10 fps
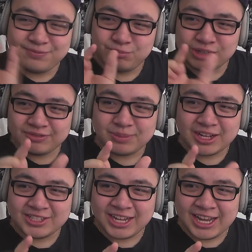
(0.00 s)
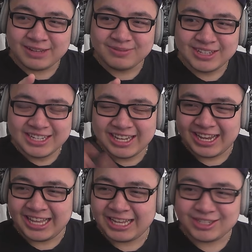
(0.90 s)
brief amount of time,
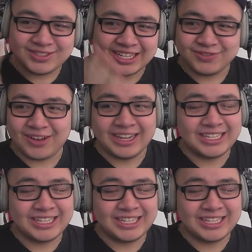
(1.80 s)
and that's fine.